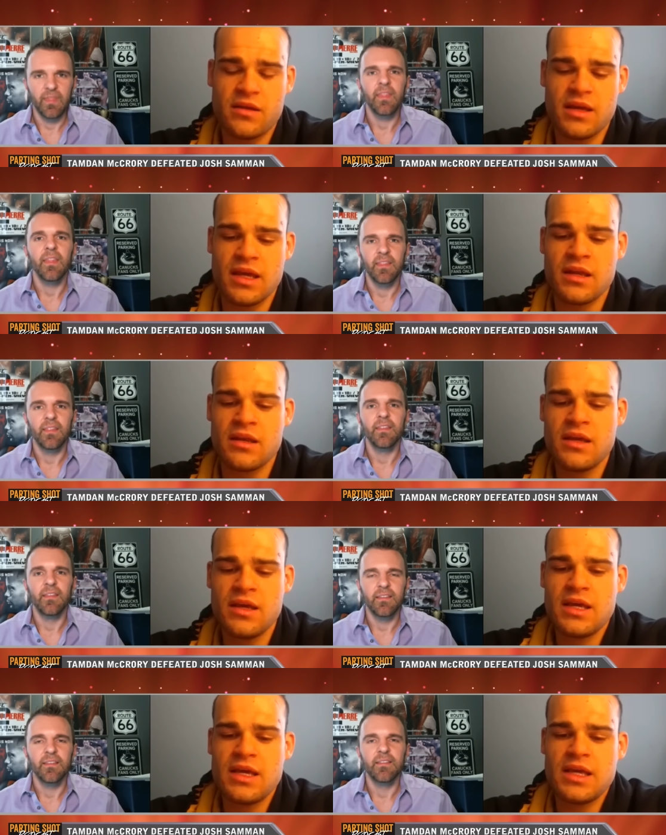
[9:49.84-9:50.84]
Speaker 1: and
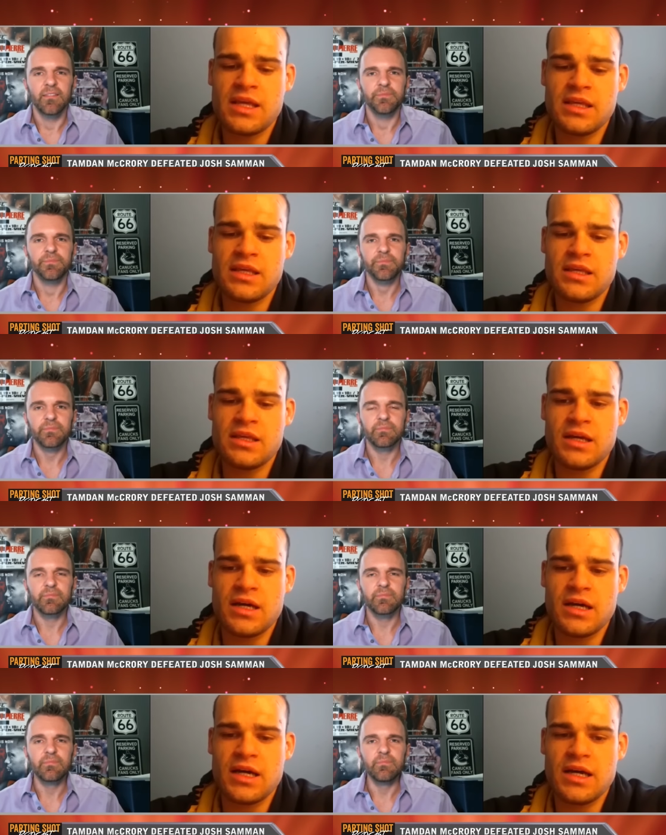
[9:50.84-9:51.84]
he
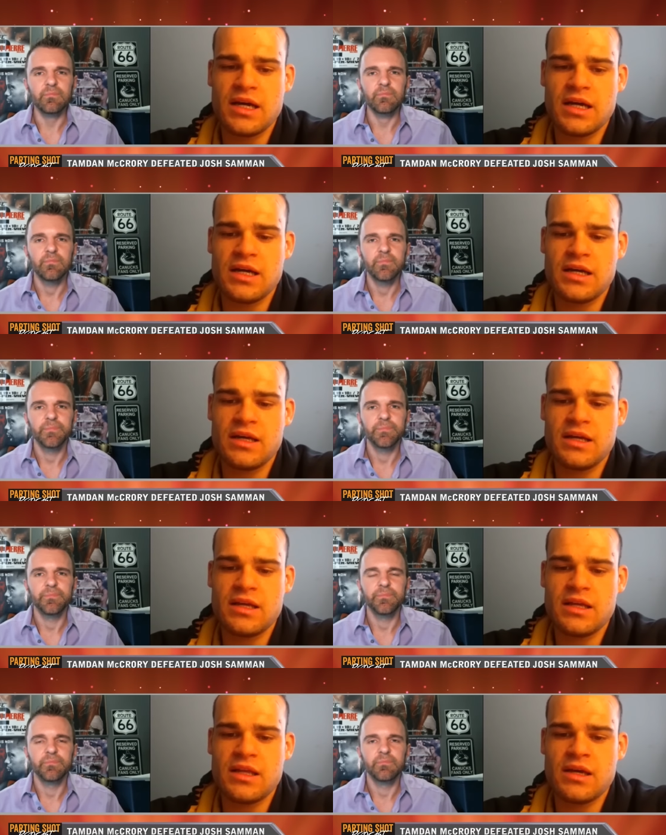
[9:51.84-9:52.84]

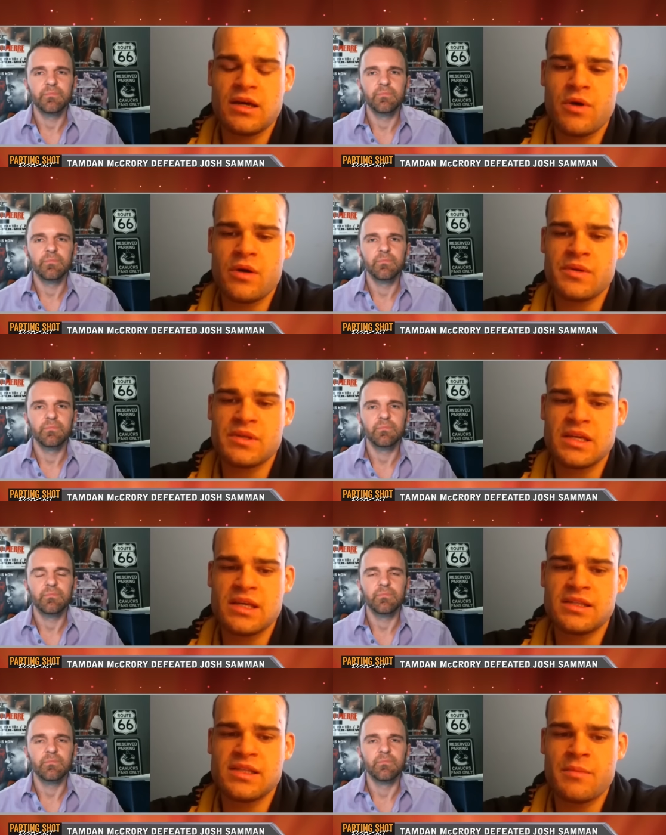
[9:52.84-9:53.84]

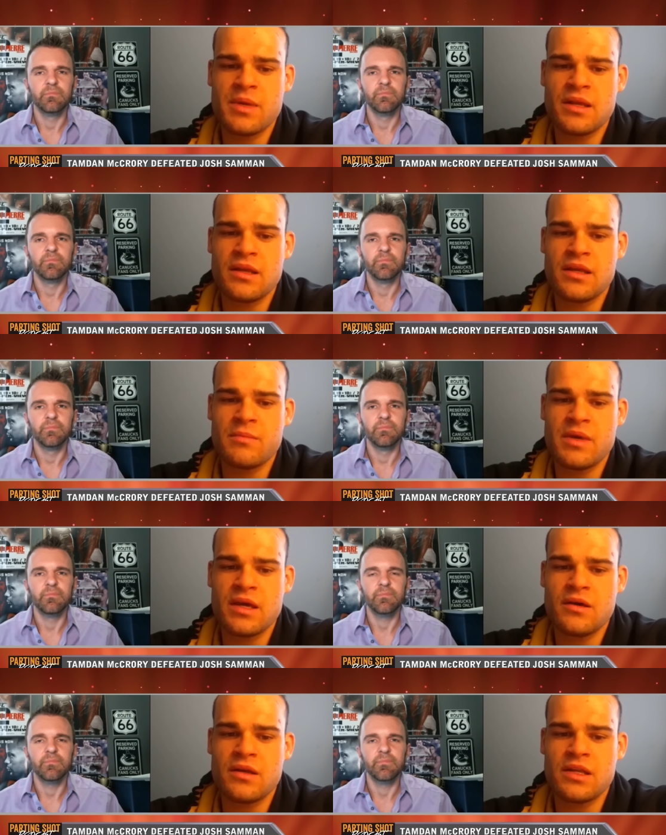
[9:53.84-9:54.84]
he sent me an
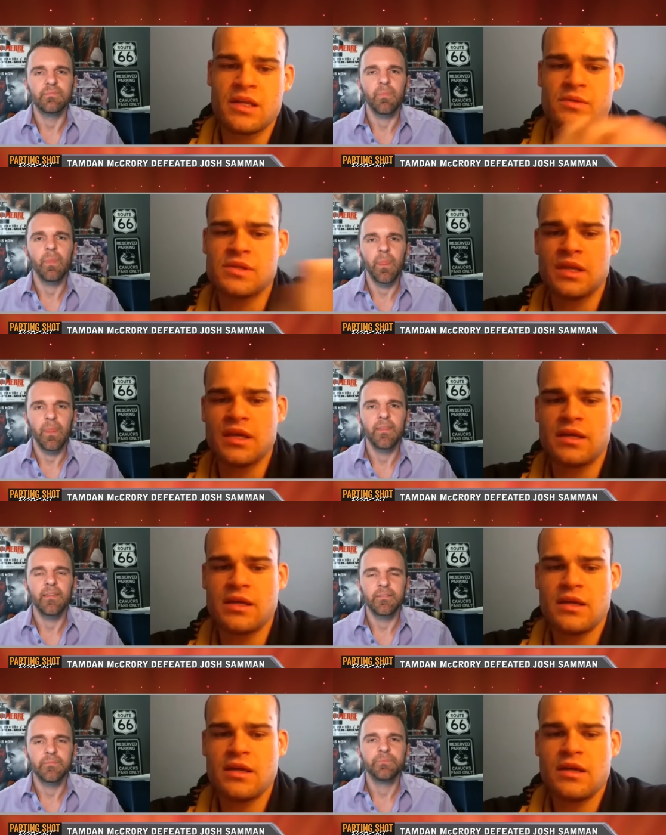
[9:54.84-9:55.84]
email, and he was like,
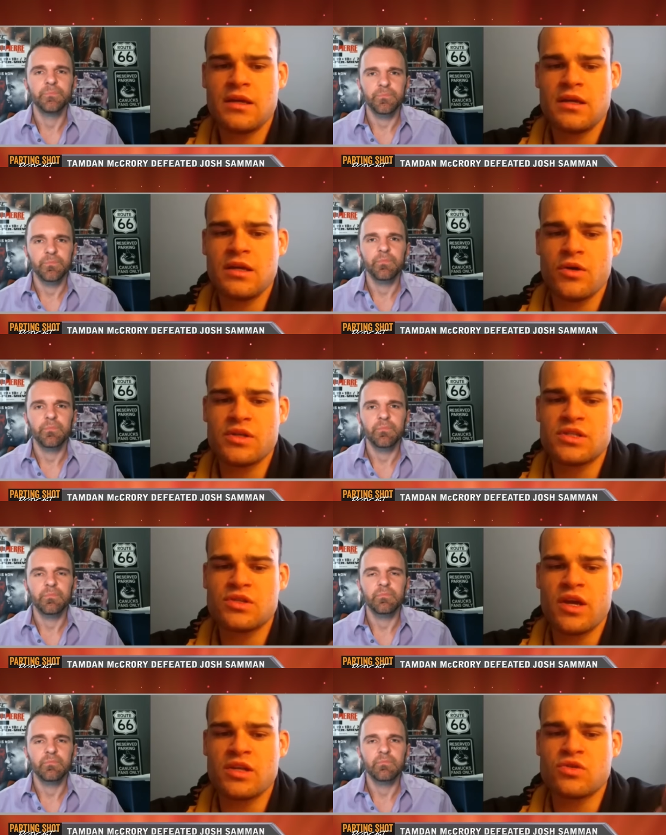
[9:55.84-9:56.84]
you know,
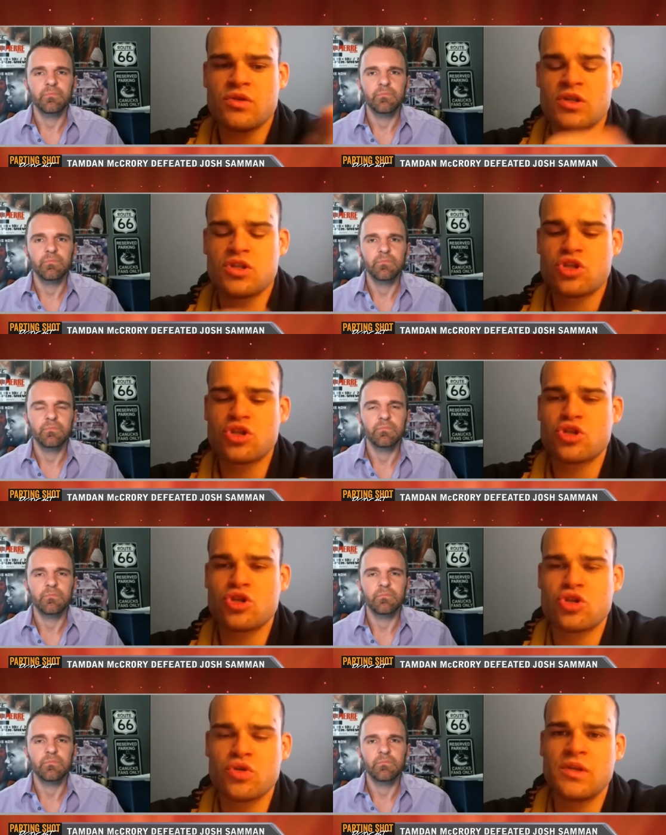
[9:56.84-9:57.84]
it
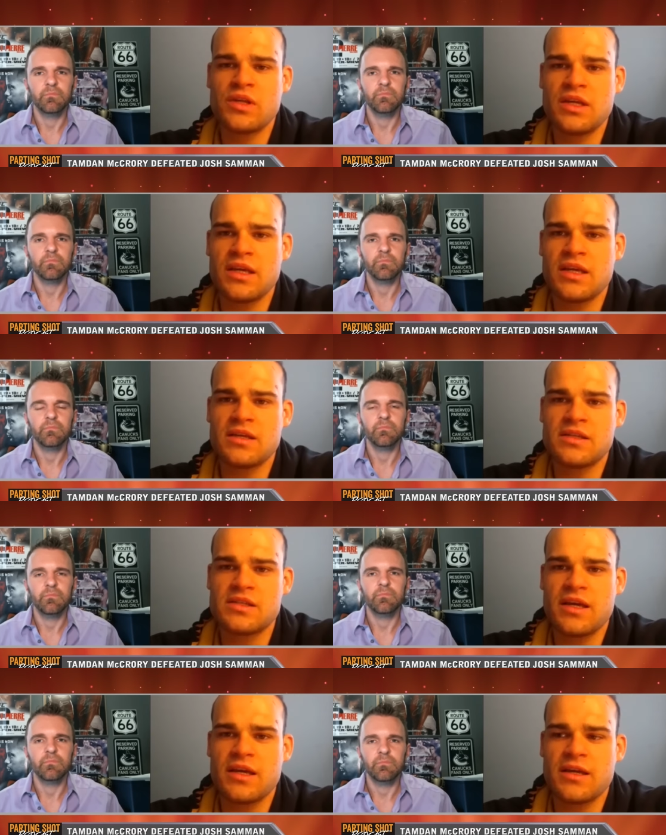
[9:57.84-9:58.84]
truly is
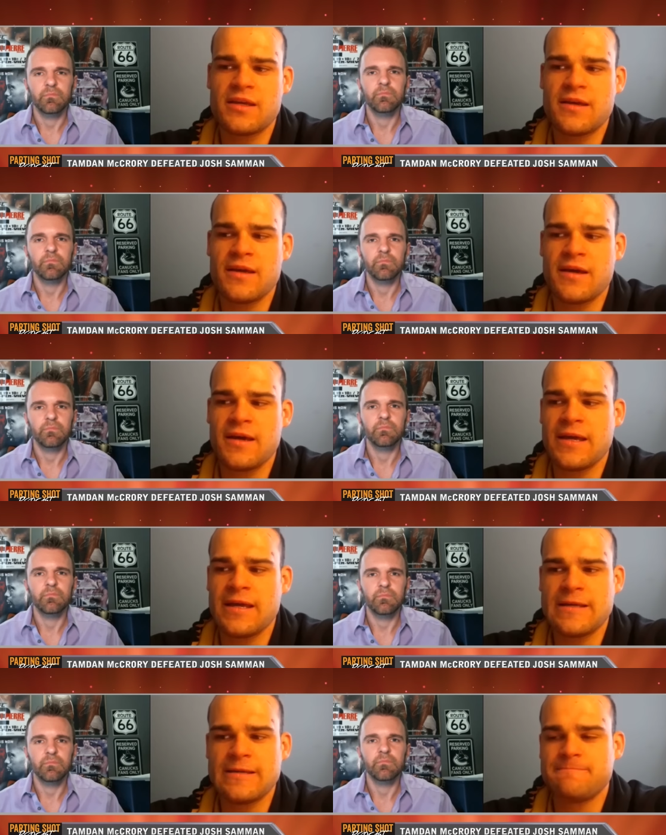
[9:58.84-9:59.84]
like
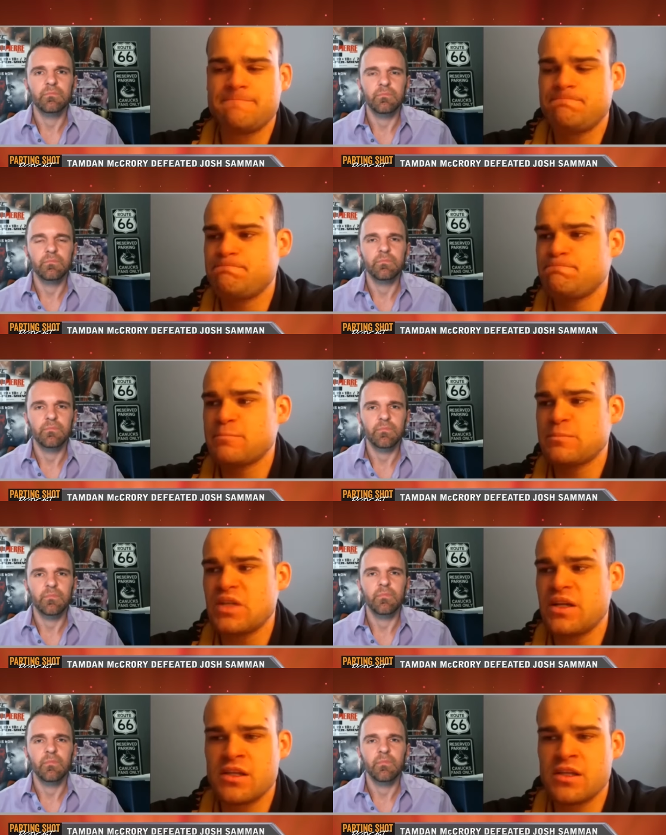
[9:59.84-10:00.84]
a
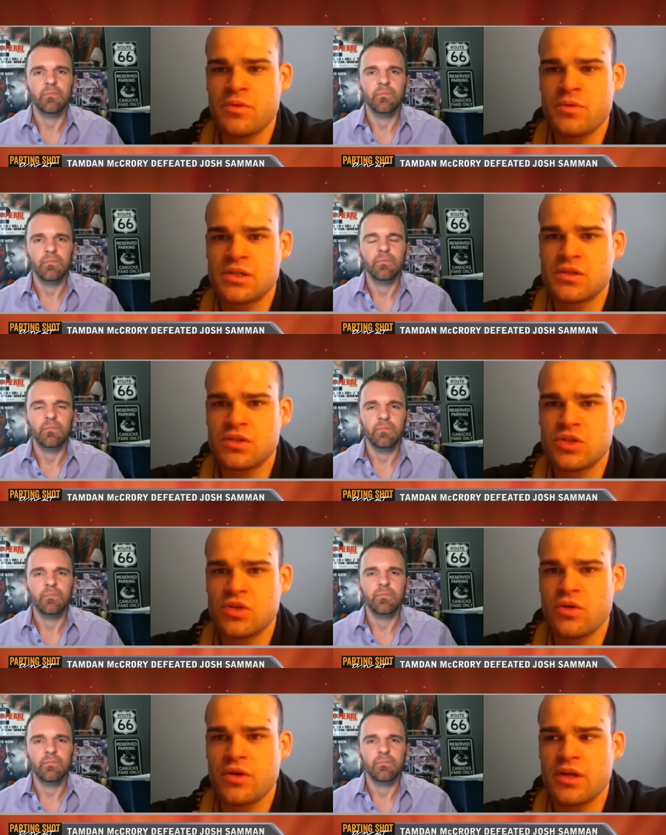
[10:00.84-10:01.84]
inspirational
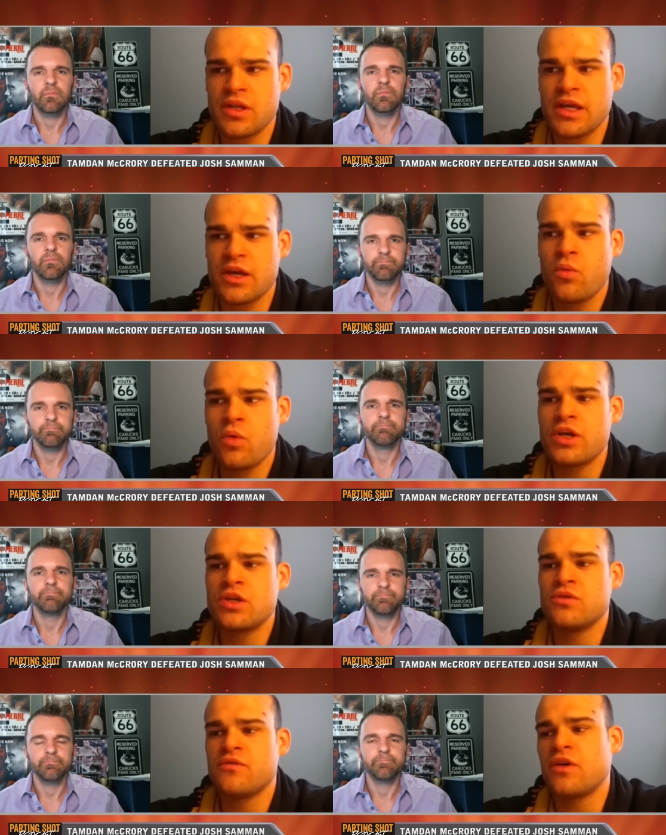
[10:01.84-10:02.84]
story, like what
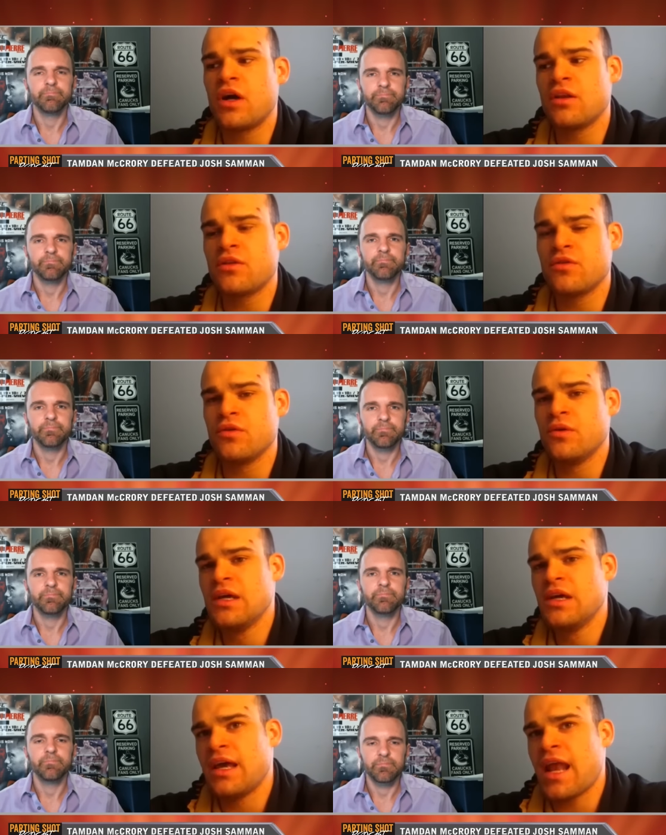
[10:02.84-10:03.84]
you've gone through
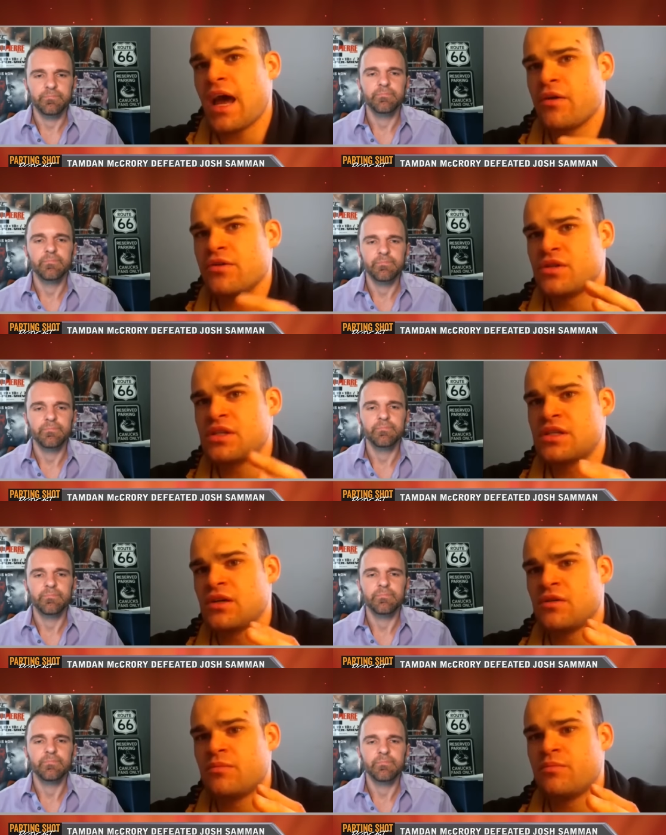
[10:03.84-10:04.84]
and how you're
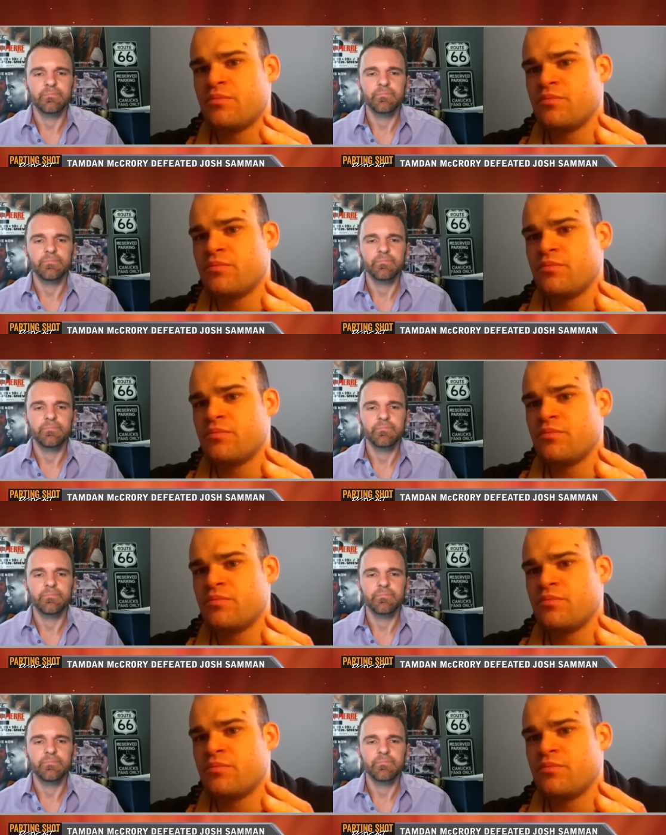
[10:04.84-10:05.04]
still